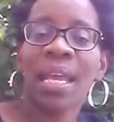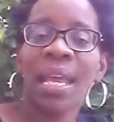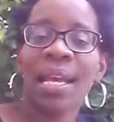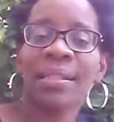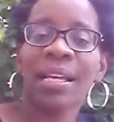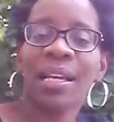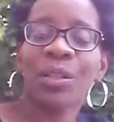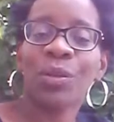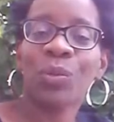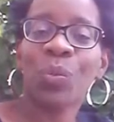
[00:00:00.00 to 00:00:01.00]
and I
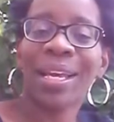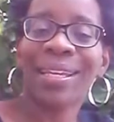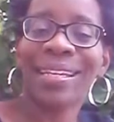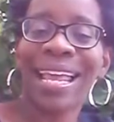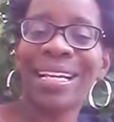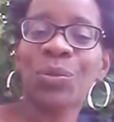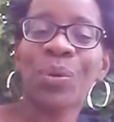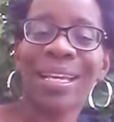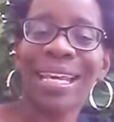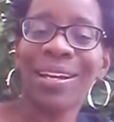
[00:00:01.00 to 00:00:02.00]
learned what I can handle,
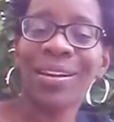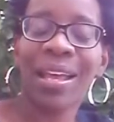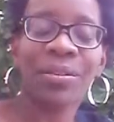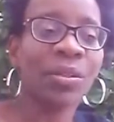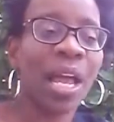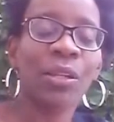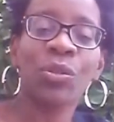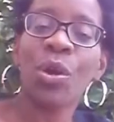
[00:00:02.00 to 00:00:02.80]
what I cannot handle. I